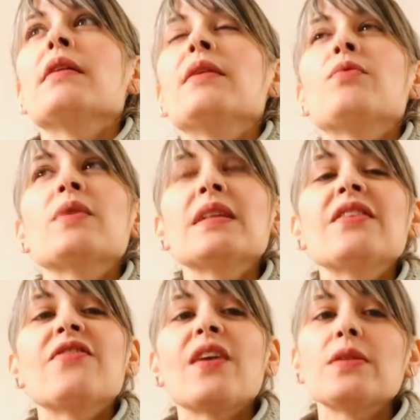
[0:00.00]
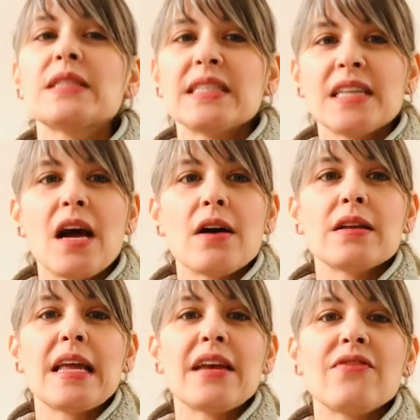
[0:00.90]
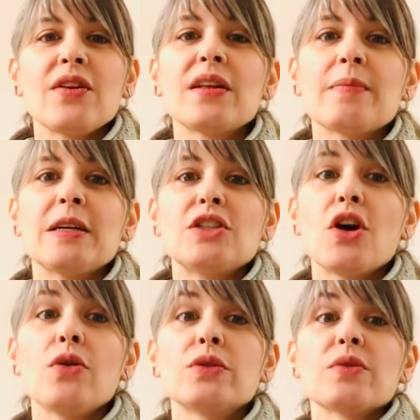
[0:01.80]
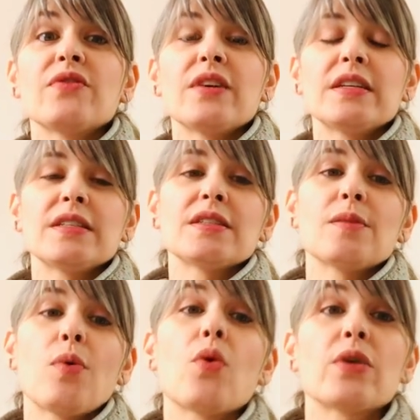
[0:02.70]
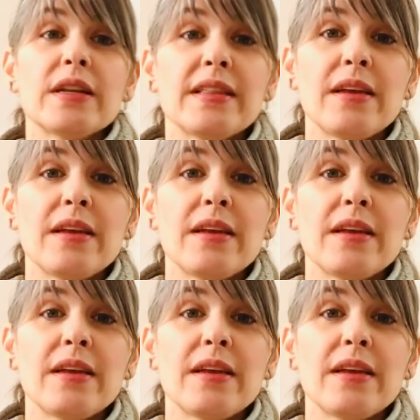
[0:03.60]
It really felt snug, it felt like my toes were very supported.